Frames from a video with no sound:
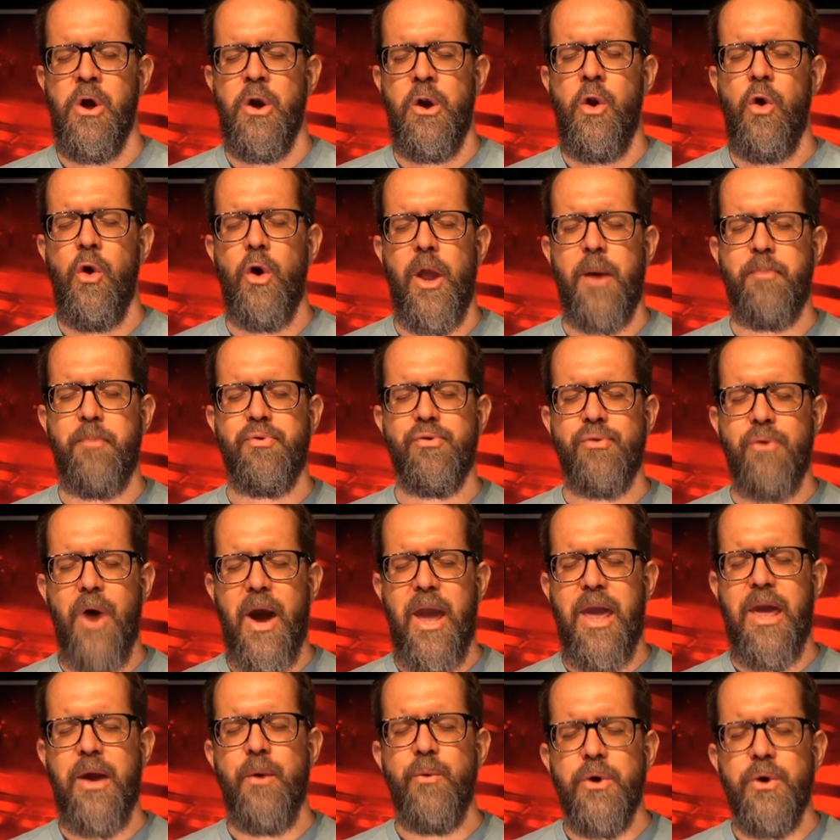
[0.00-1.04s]
Lord, I
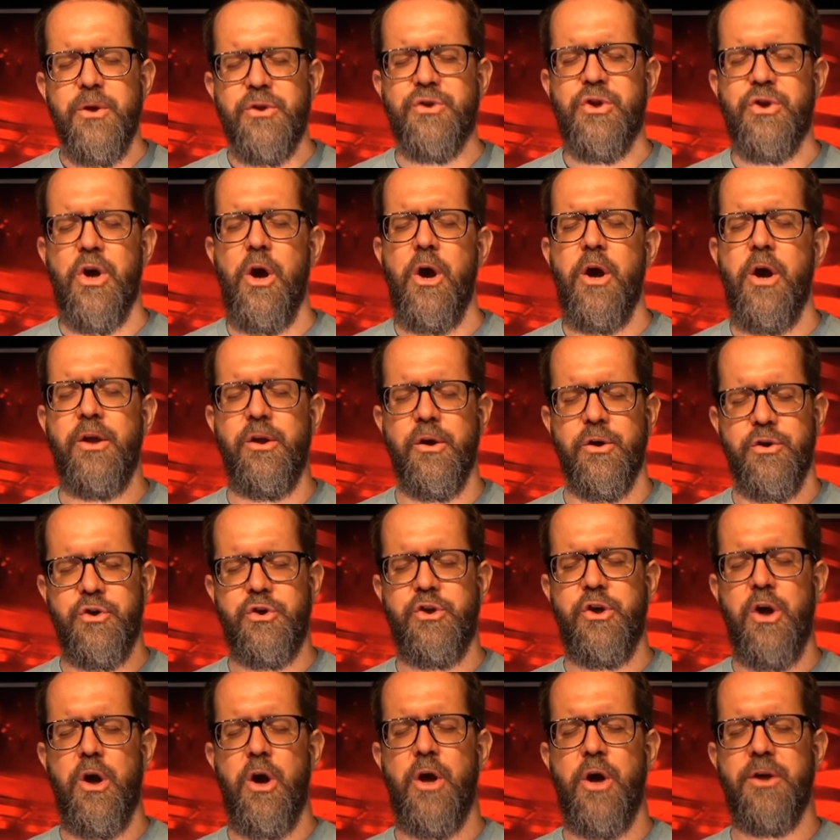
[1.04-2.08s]
pray you would turn your
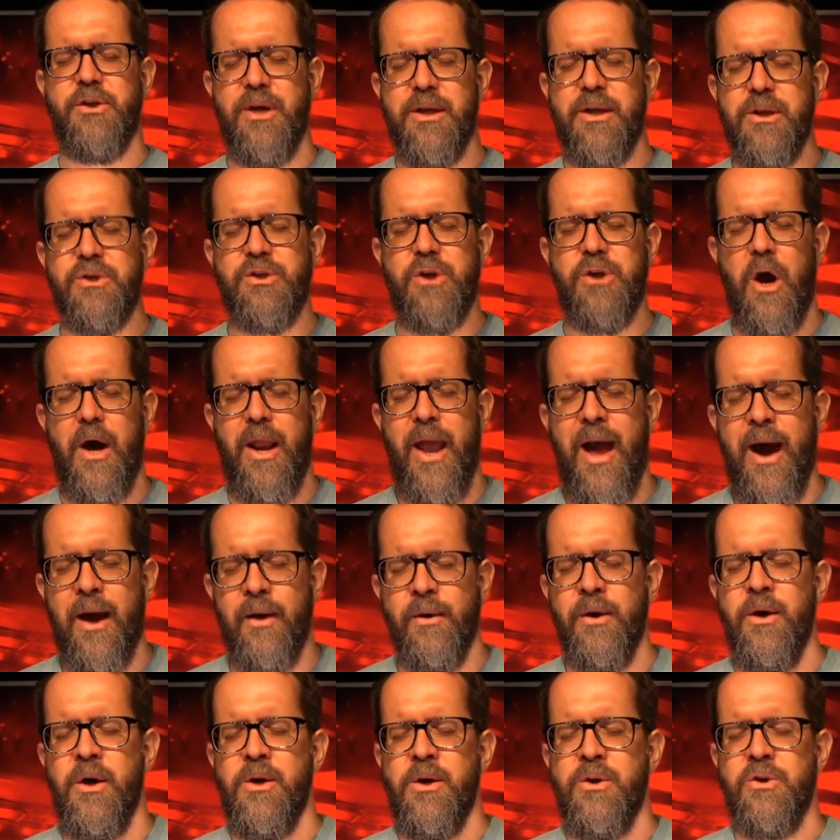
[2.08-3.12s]
church inside
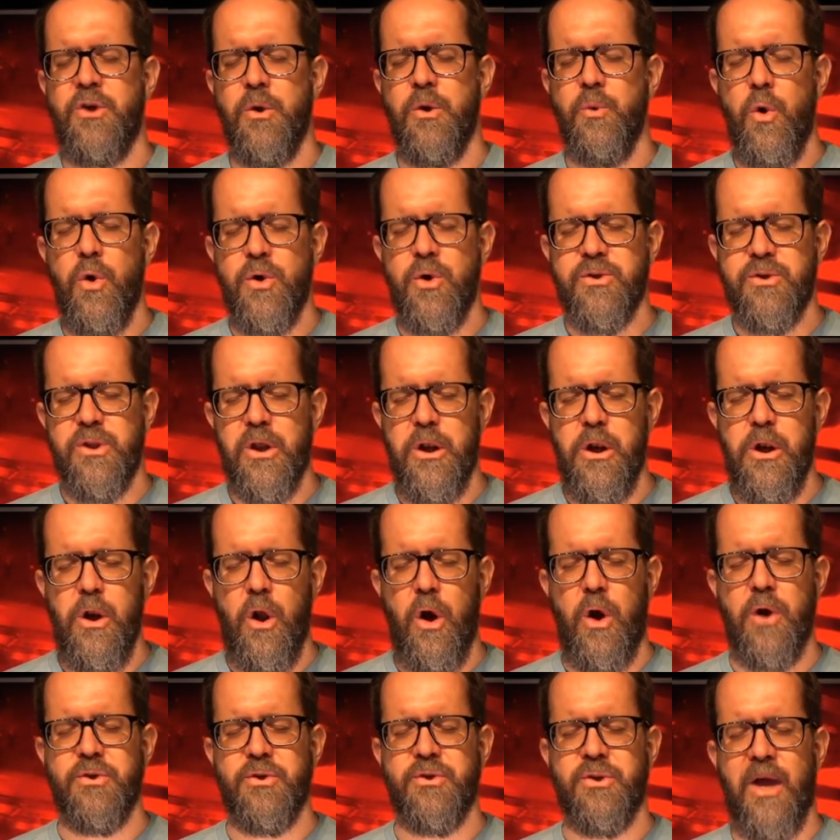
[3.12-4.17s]
out towards the
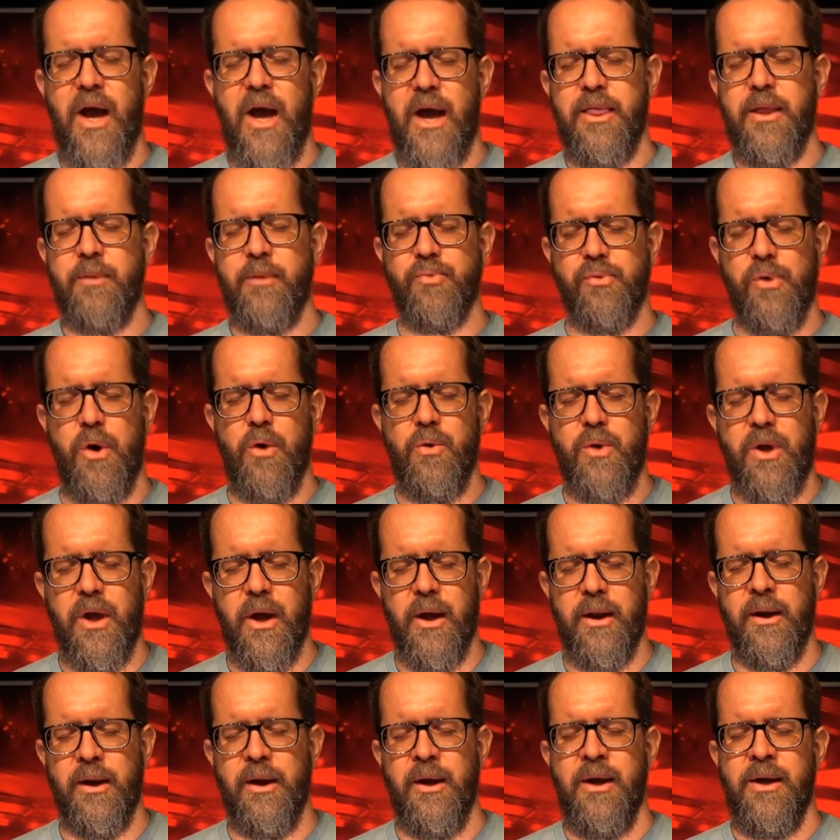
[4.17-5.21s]
lost and the
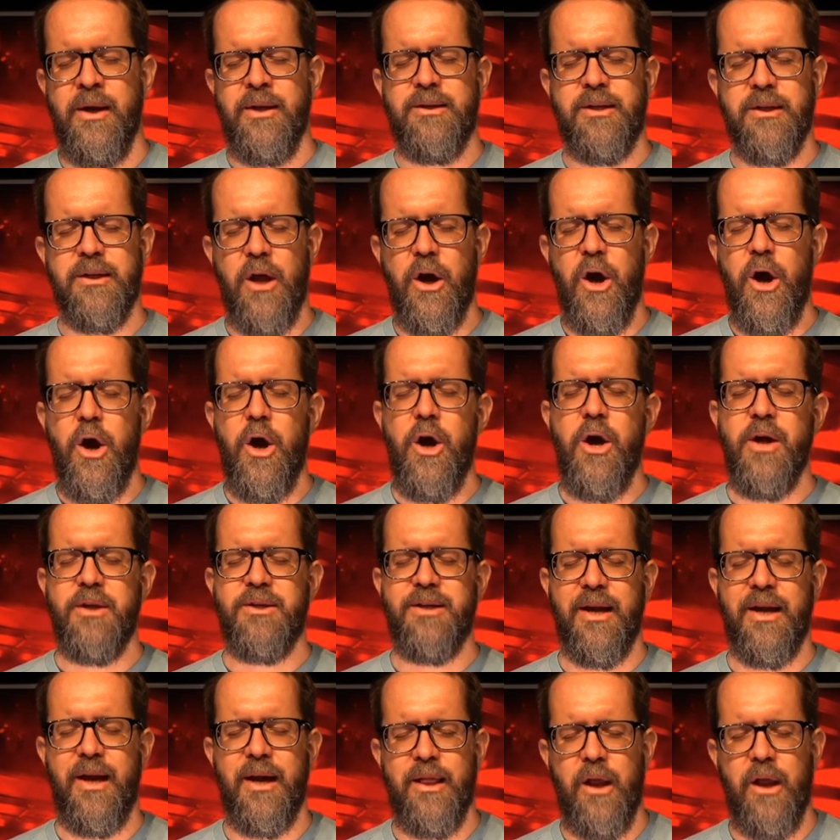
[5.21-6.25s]
broken, to the
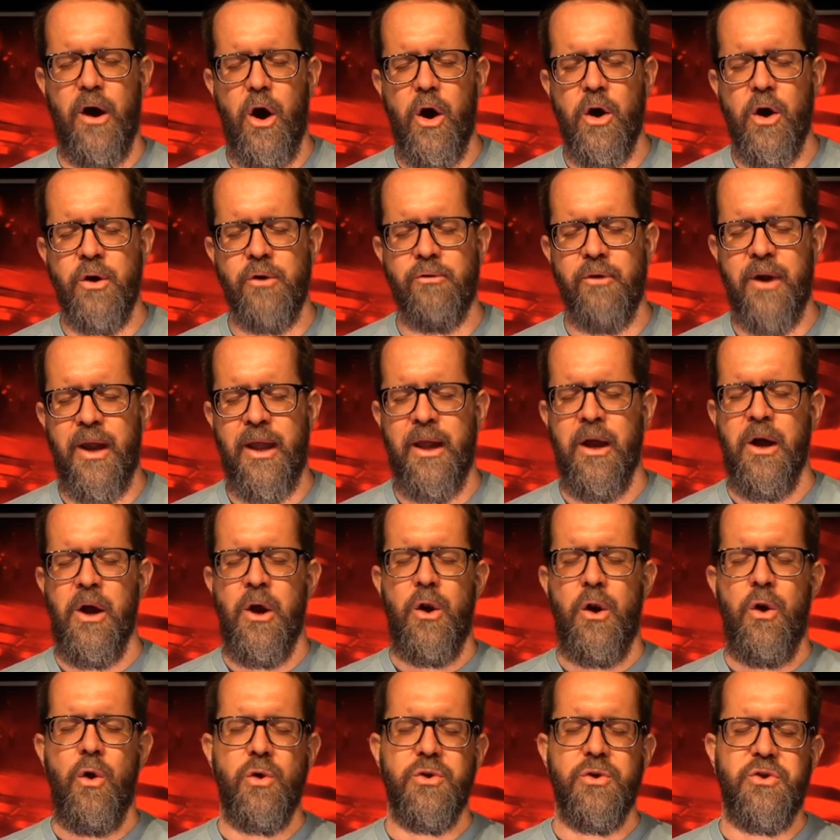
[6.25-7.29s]
hurting and the hungry.
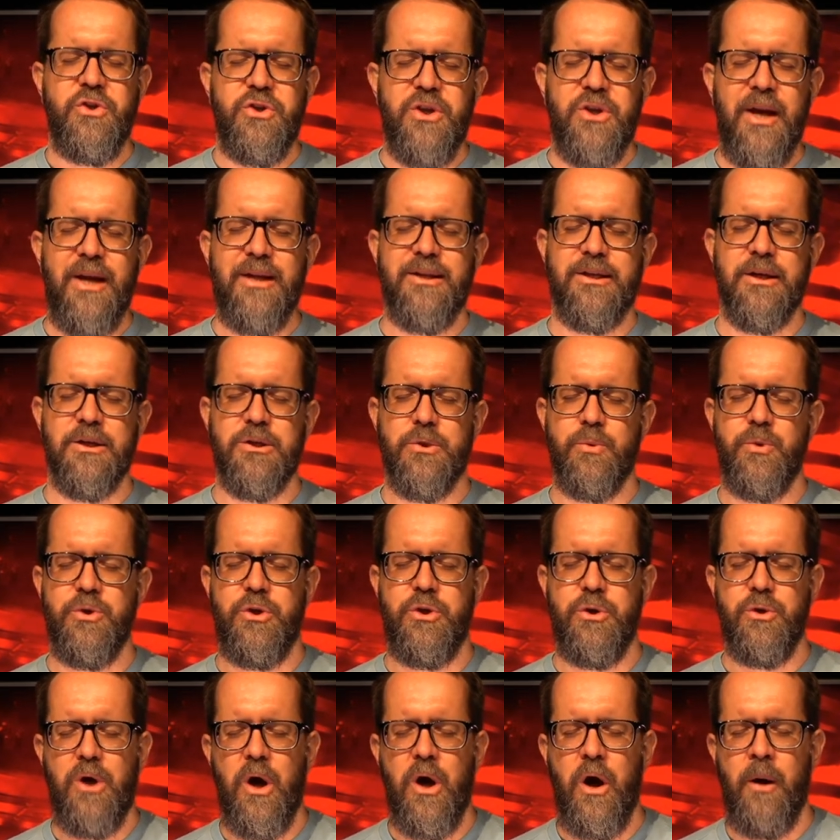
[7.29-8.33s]
Lord Jesus, would
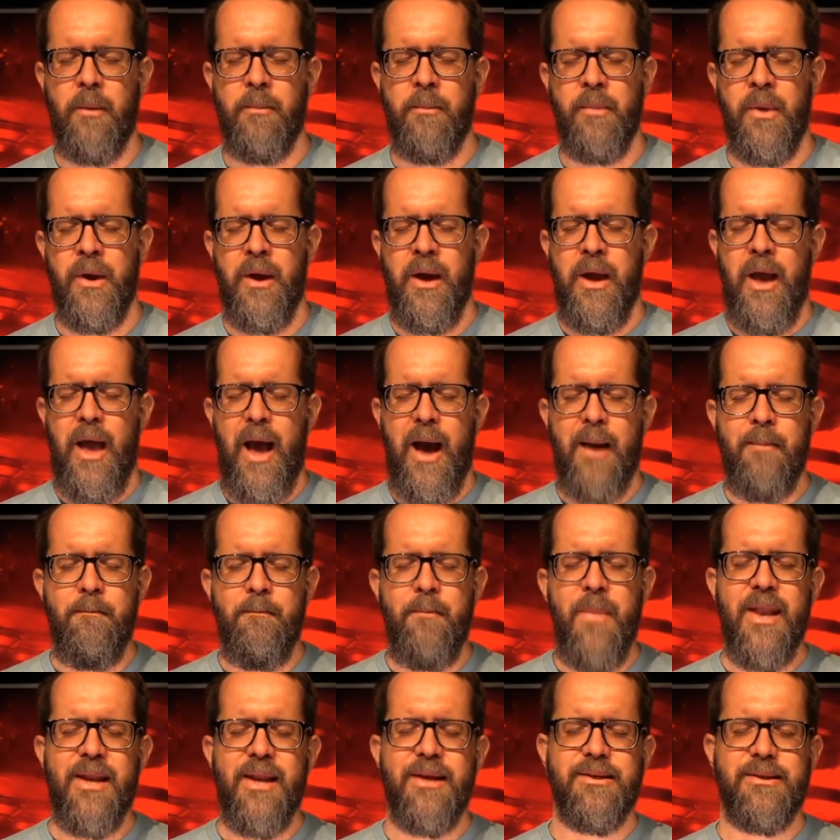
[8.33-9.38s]
you come and
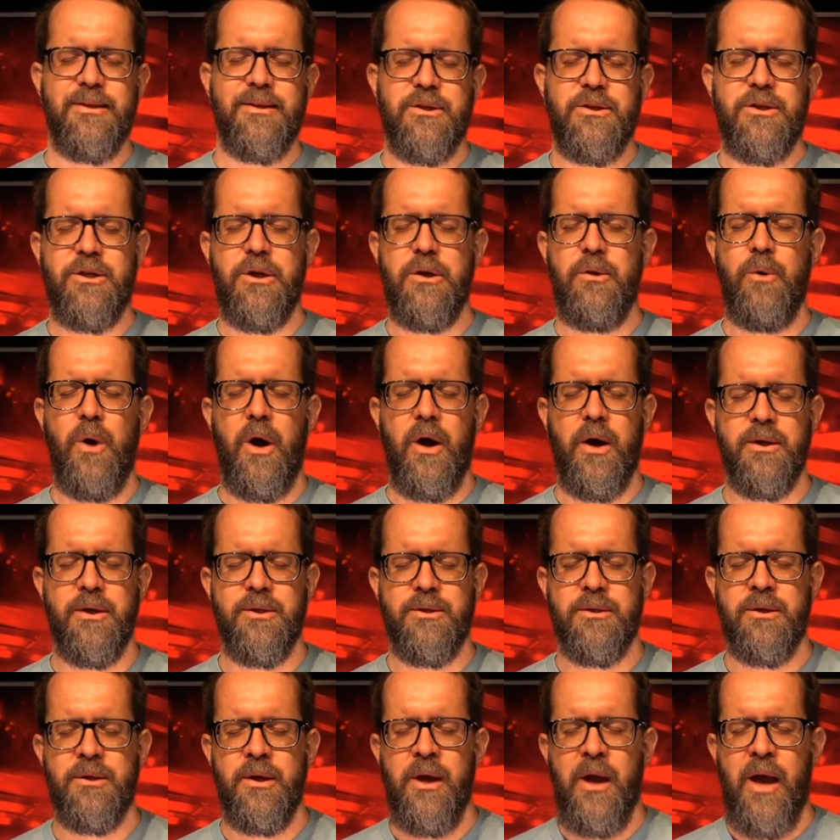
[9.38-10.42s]
minister to
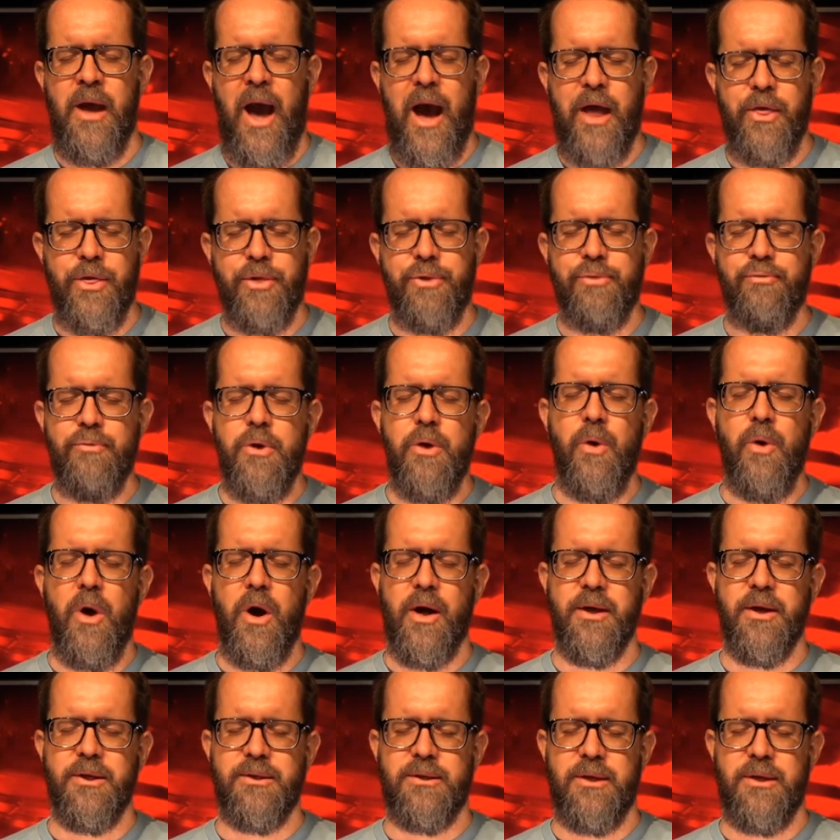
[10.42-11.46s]
us and through
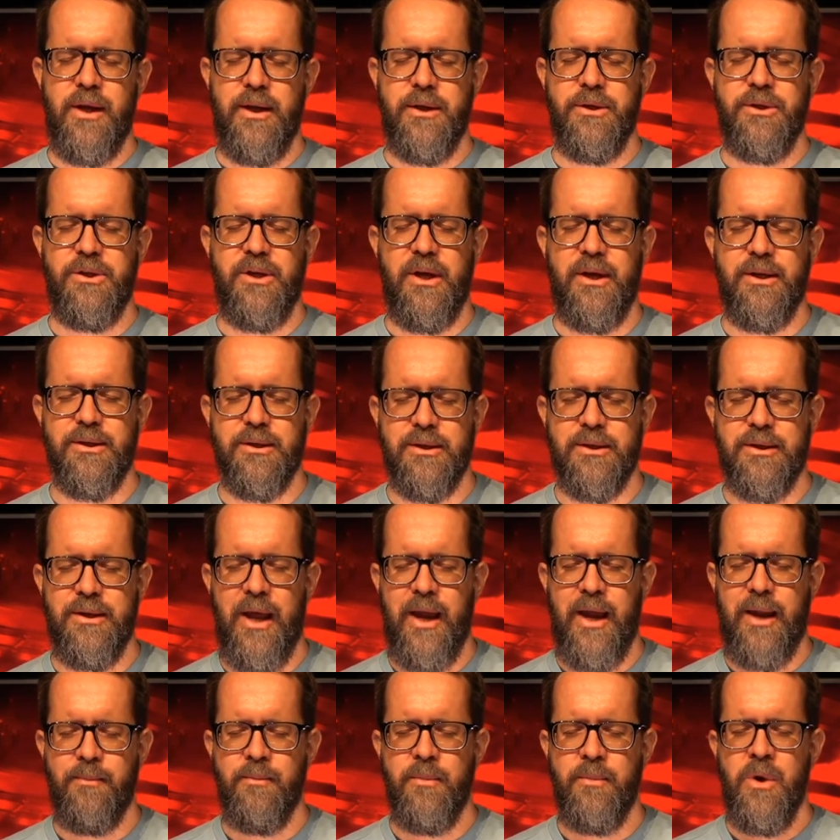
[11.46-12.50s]
us in Jesus'
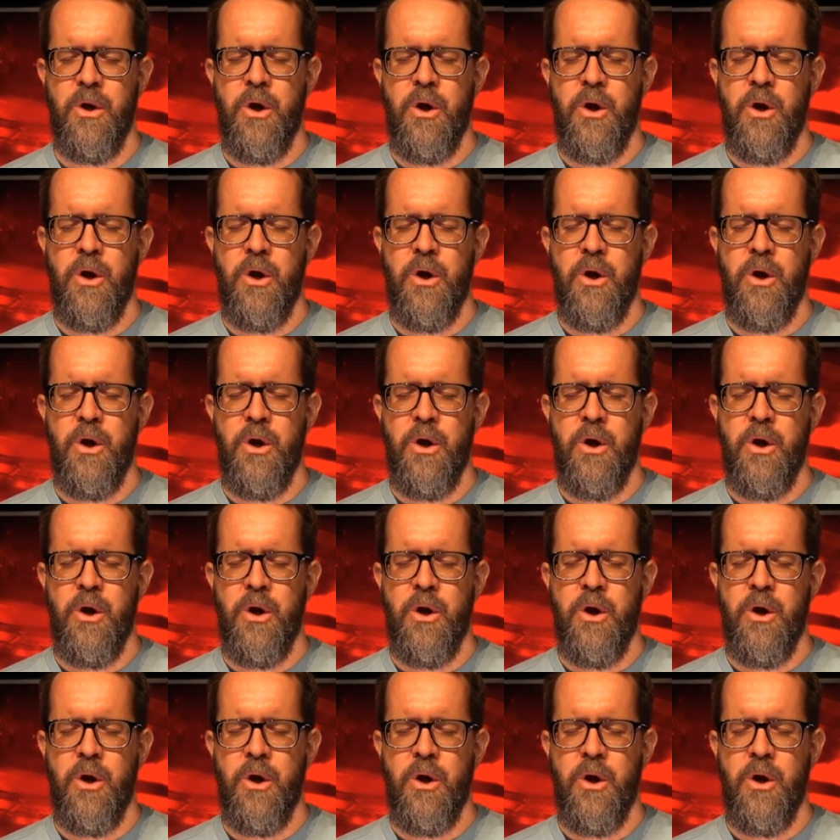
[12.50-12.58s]
name?